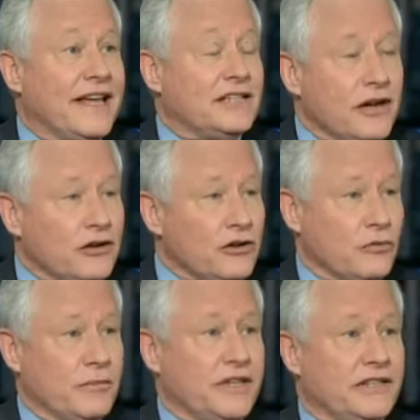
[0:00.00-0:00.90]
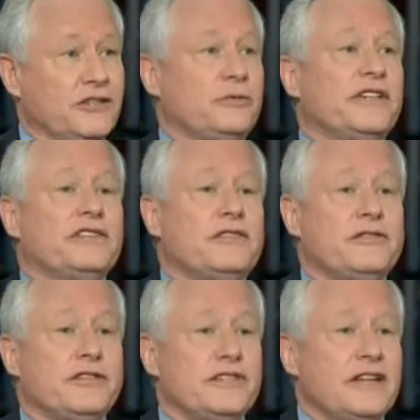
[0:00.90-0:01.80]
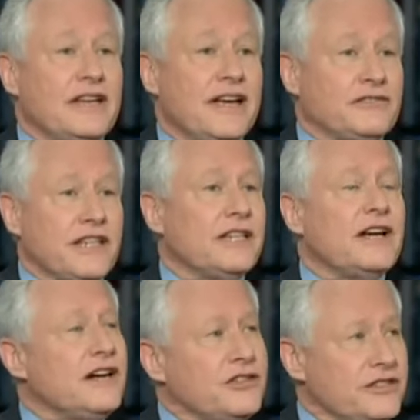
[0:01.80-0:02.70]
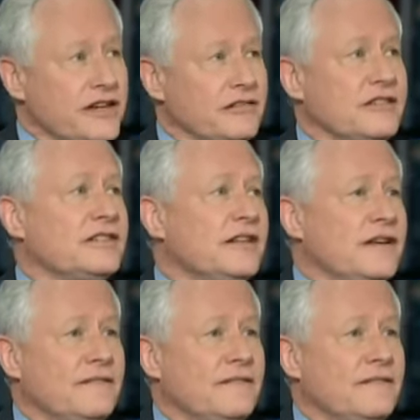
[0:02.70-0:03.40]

and younger women in their their 20s and 30s have slightly higher salaries